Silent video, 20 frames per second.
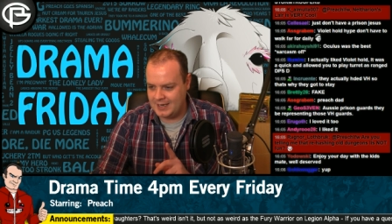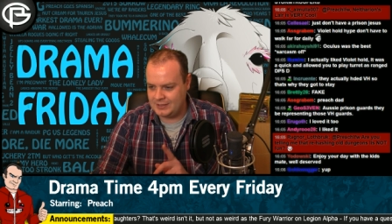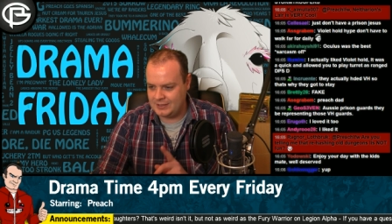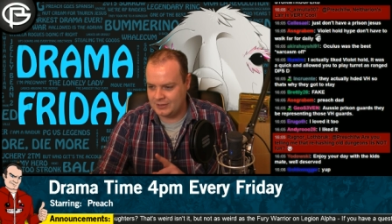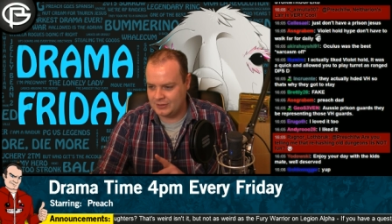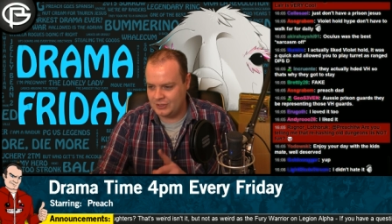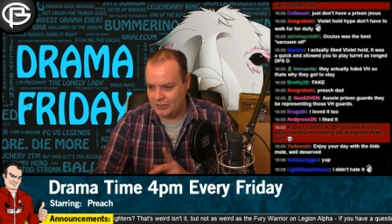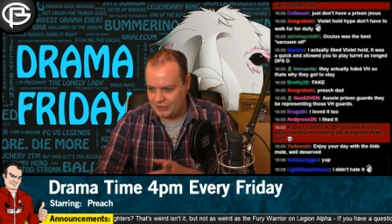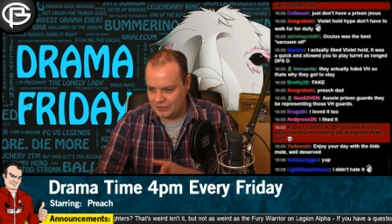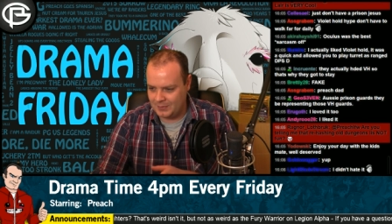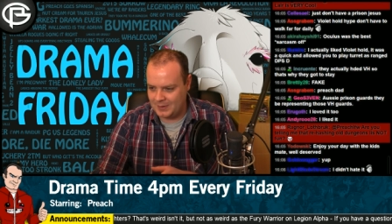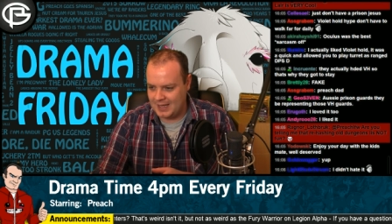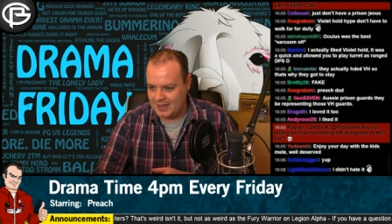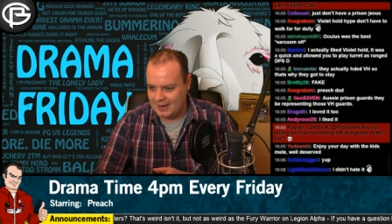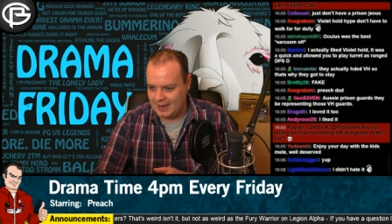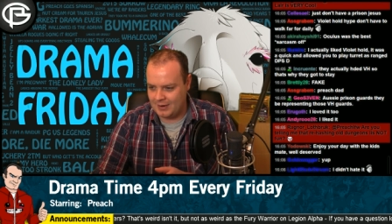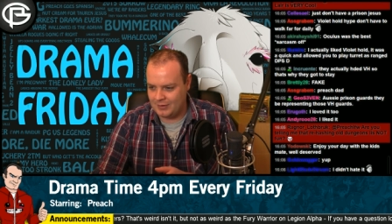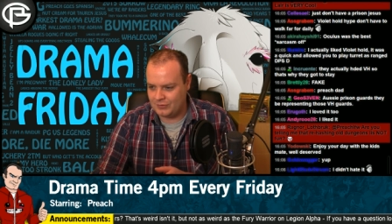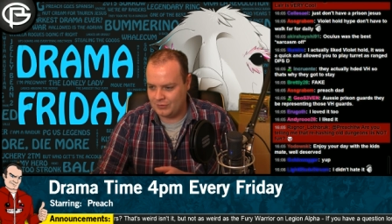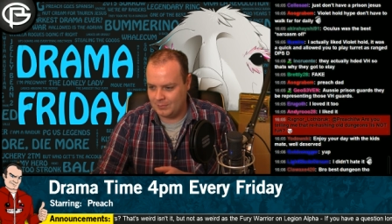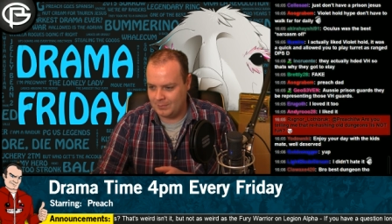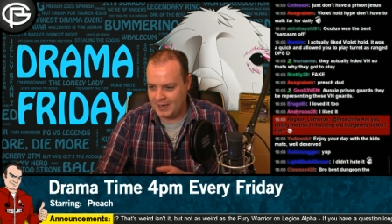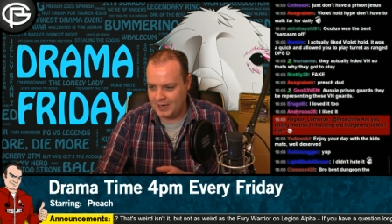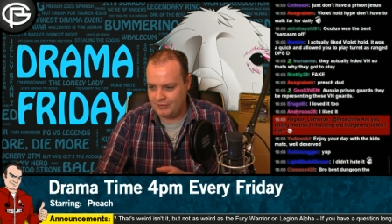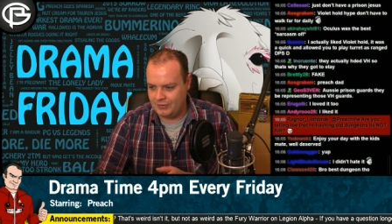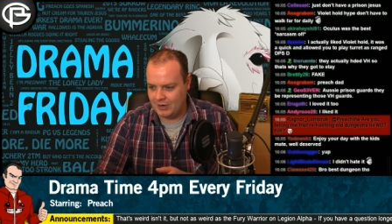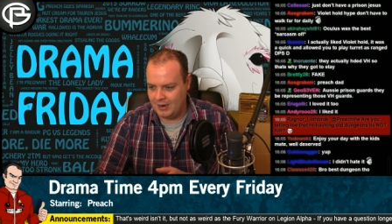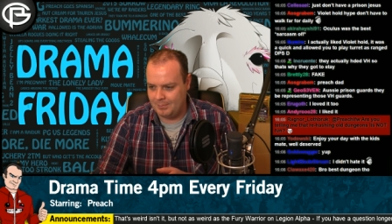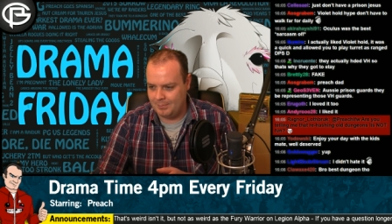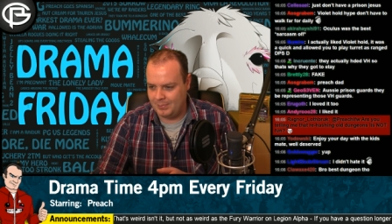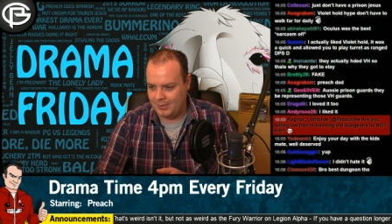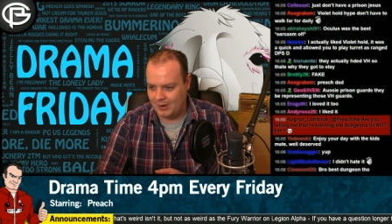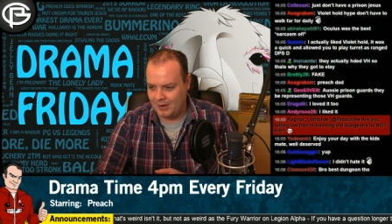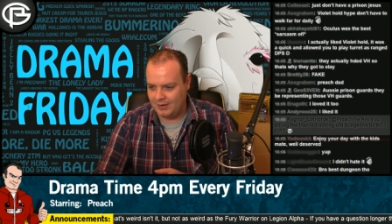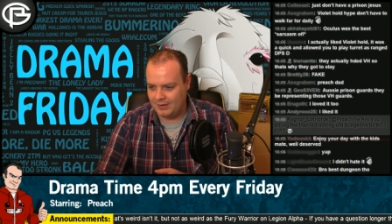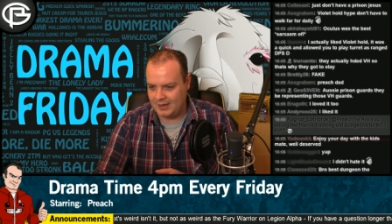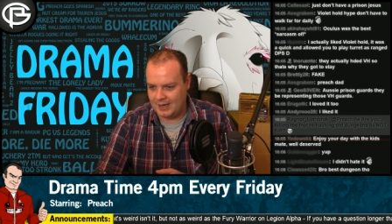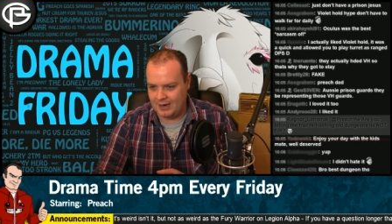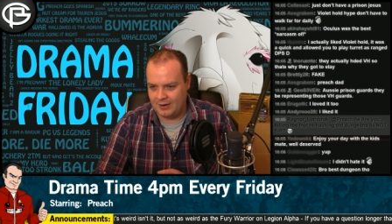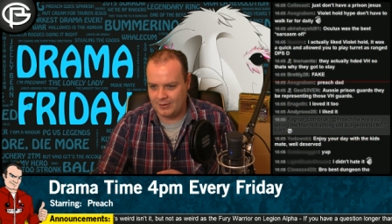because usually we get the names from the Patreon, but
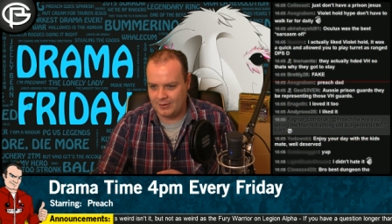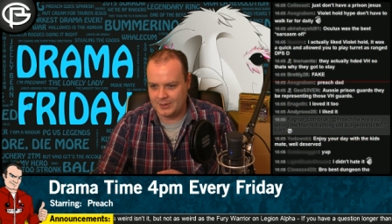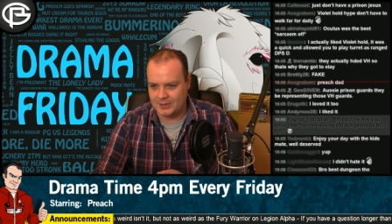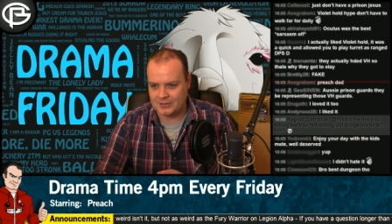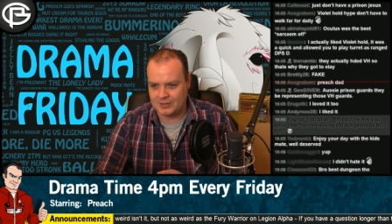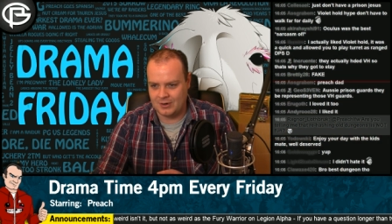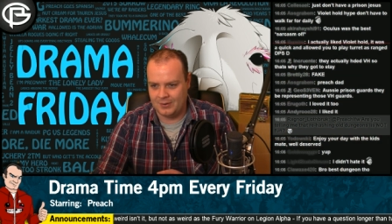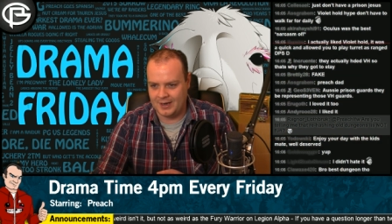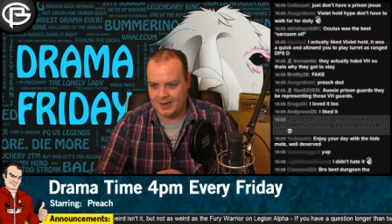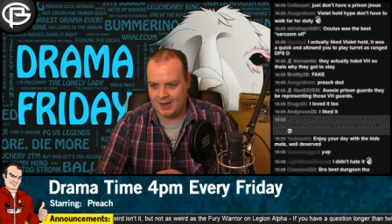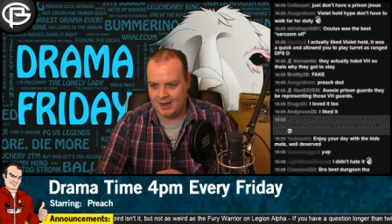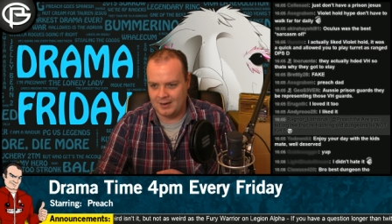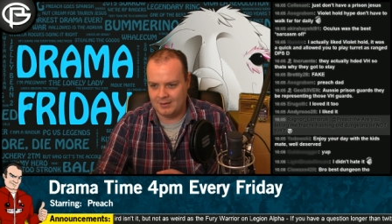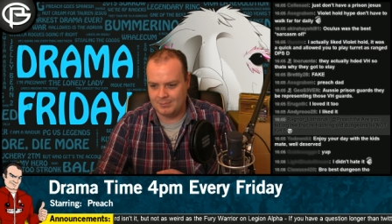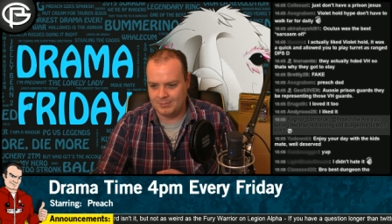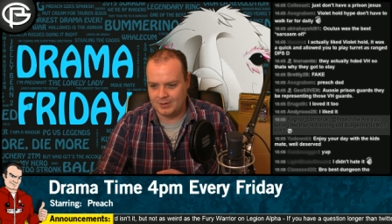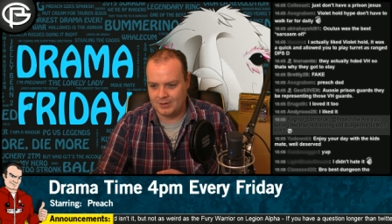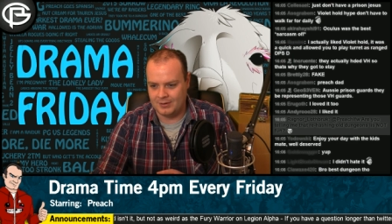I don't know what's going on, but...